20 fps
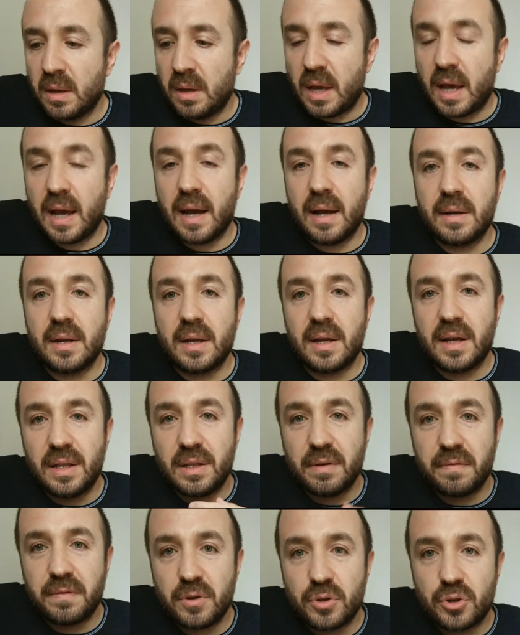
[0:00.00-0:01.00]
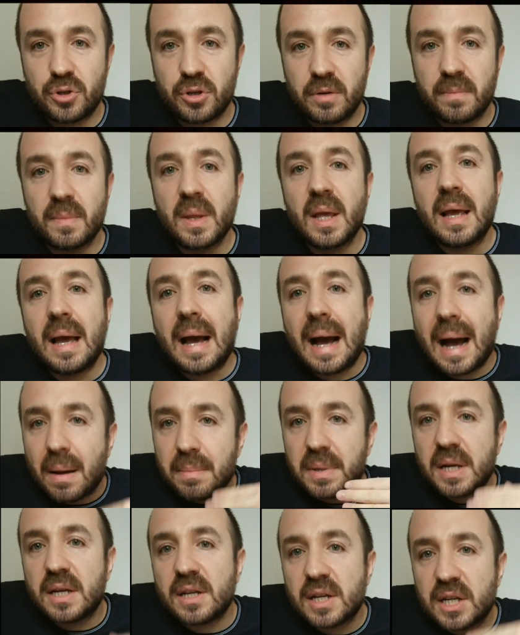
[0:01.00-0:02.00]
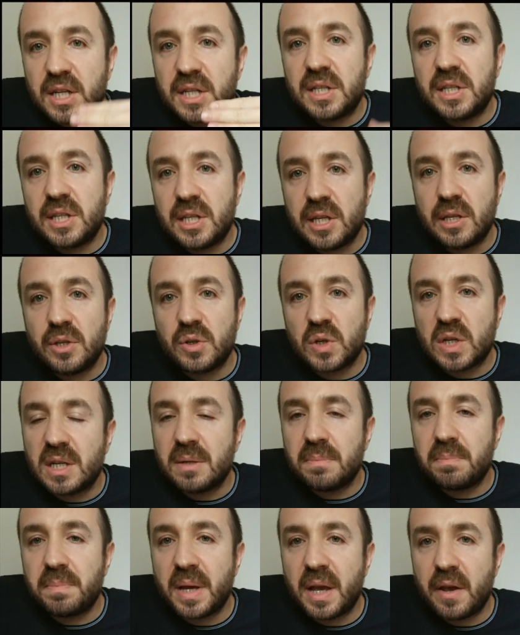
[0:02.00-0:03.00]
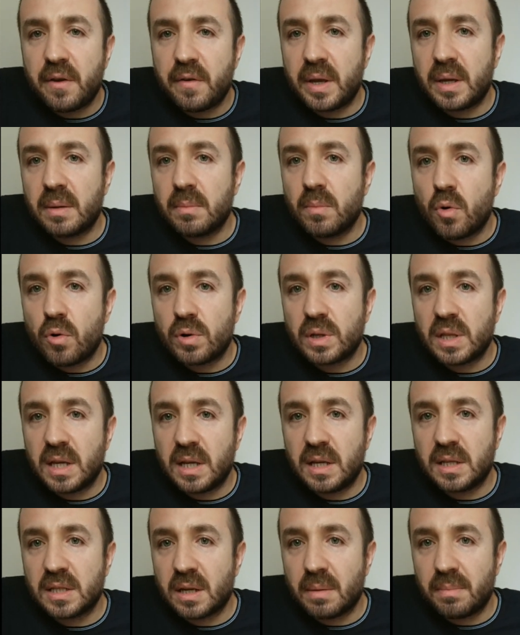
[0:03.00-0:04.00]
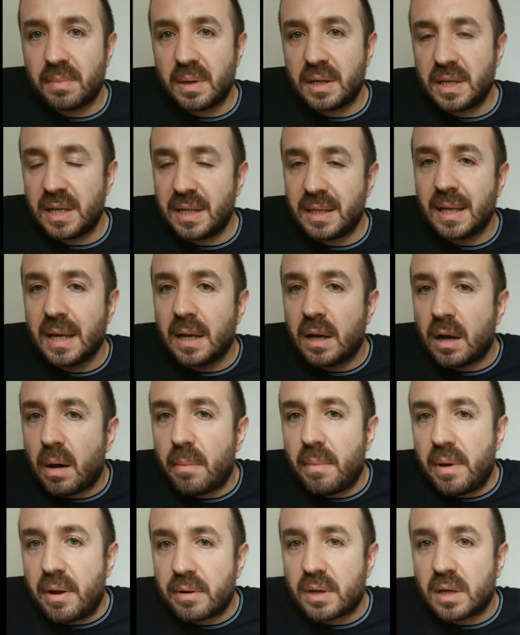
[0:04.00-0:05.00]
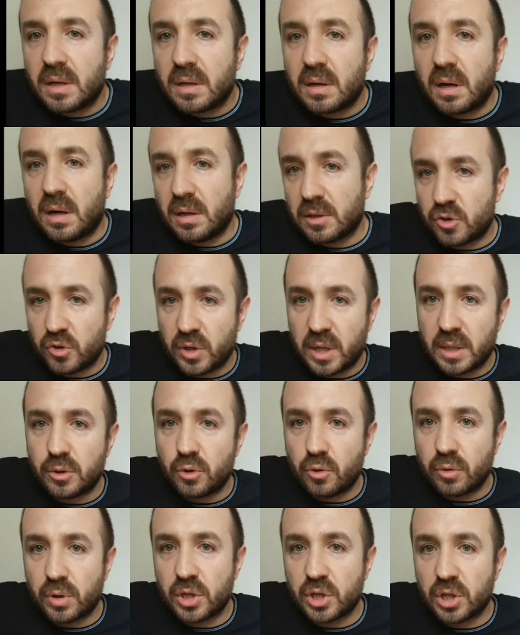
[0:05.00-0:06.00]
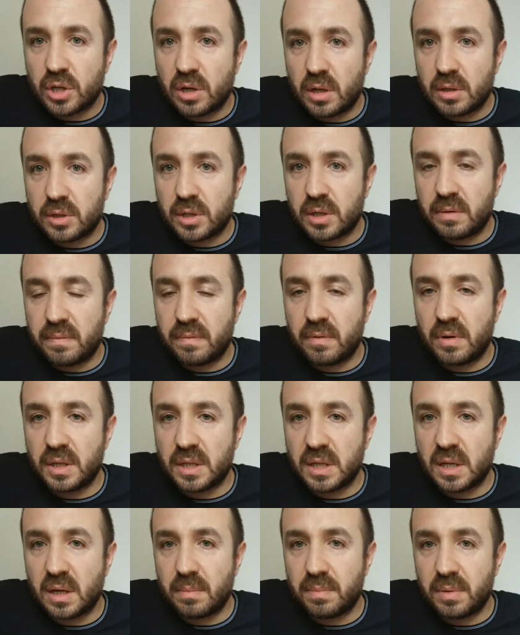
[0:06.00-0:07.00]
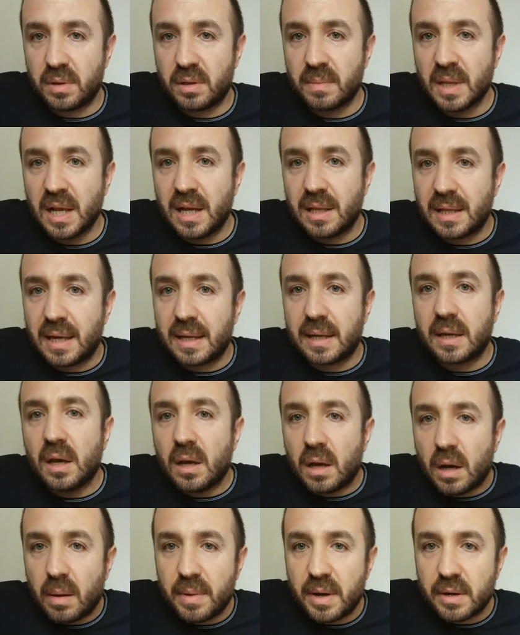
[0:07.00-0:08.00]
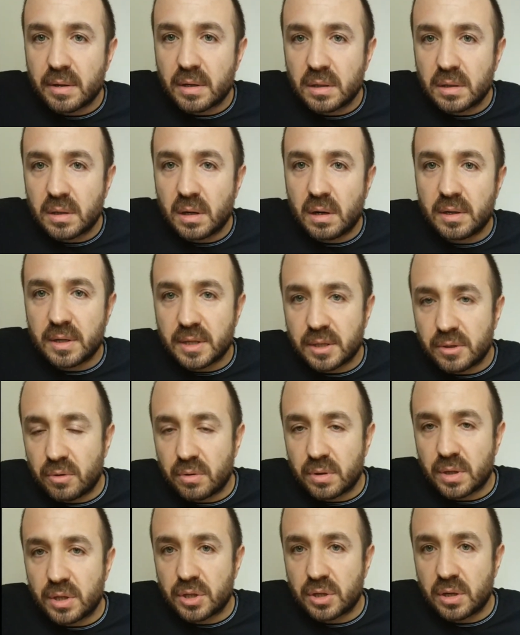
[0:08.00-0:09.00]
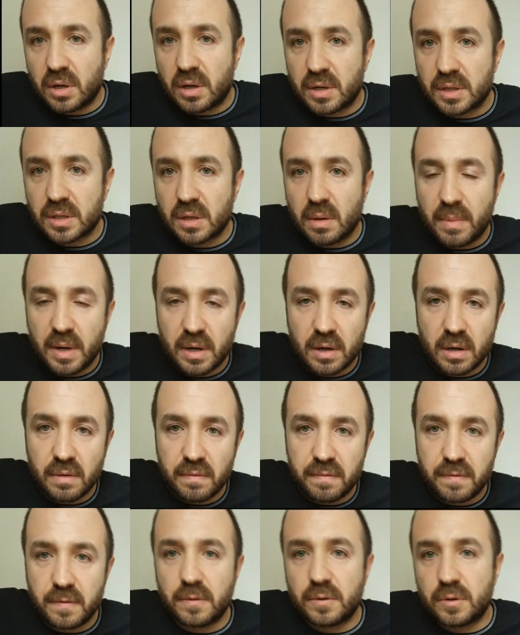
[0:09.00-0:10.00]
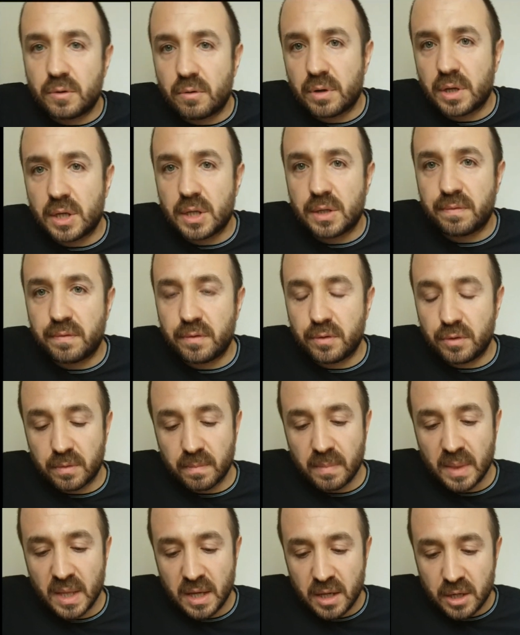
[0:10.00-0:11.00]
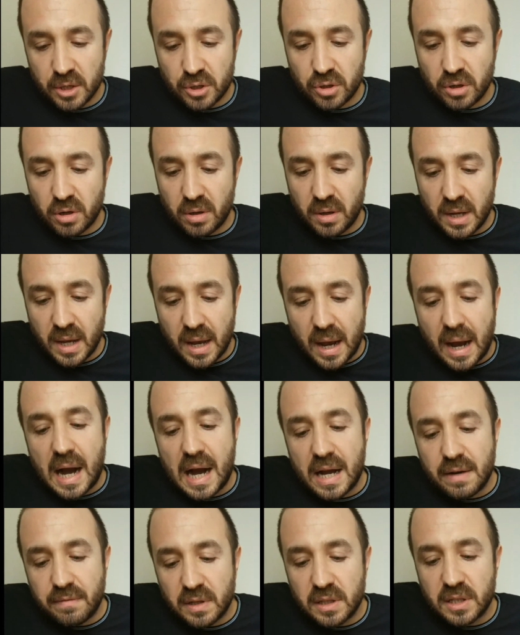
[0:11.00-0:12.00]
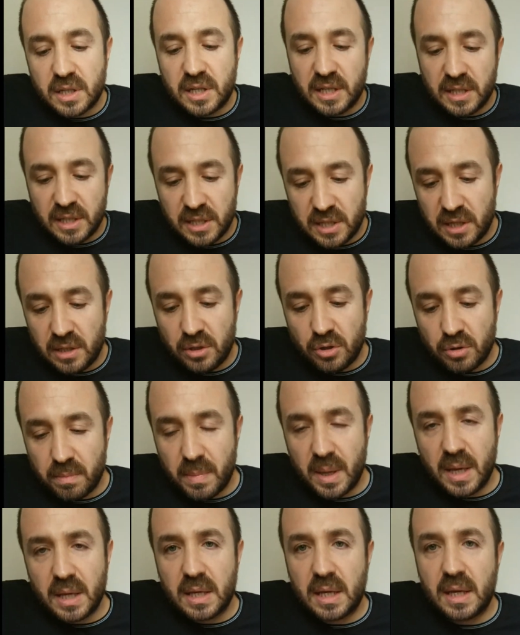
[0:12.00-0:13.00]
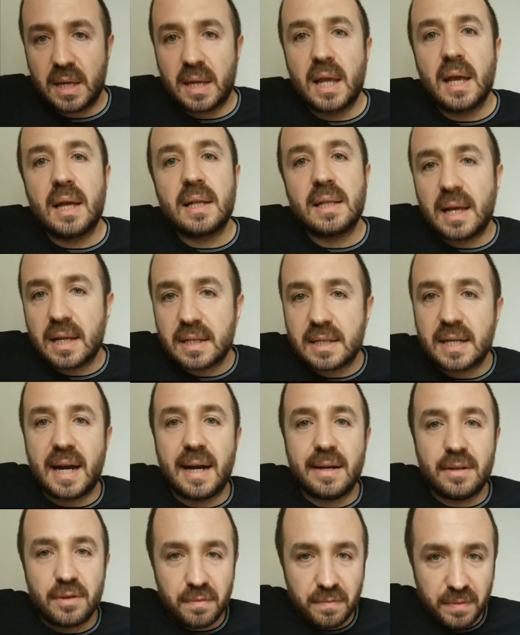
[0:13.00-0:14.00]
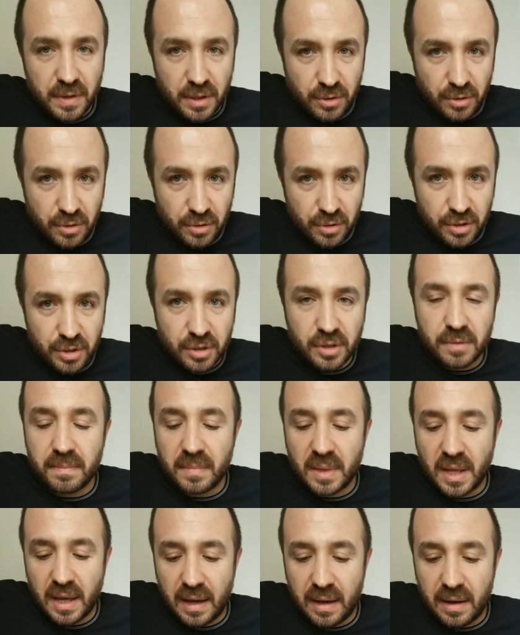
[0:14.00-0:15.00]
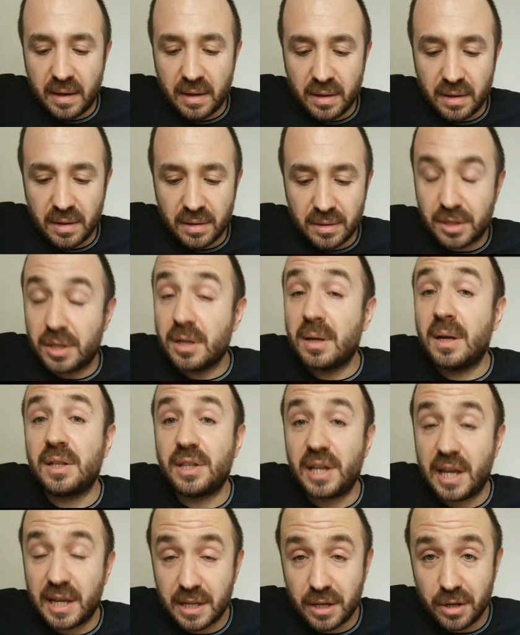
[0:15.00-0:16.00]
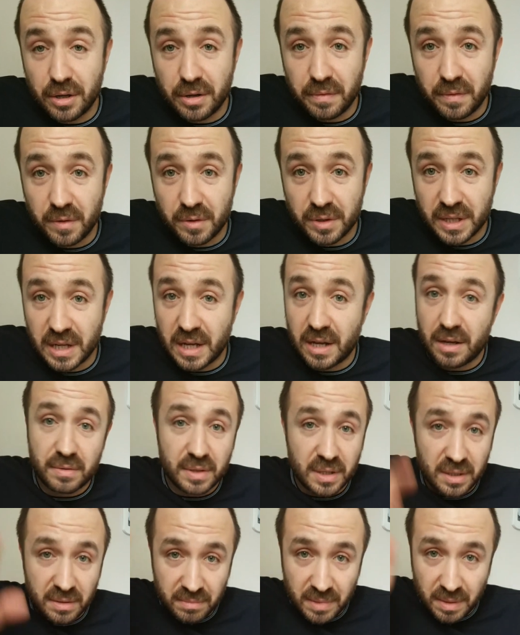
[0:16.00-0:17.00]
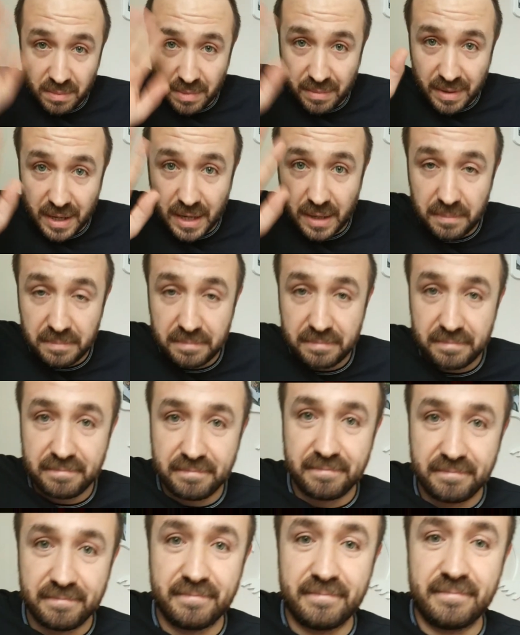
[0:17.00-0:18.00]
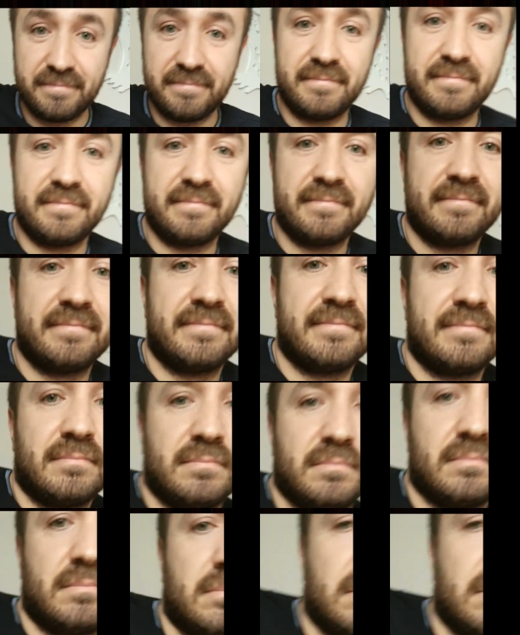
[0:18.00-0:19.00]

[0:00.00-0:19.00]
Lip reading: And in the future, I'm gonna continue comparing more things about in American culture and Turkish culture. For example, like American cars, Turkish cars, American food, Turkish food. So I will continue making that kind of videos. And take care of yourselves. Bye bye.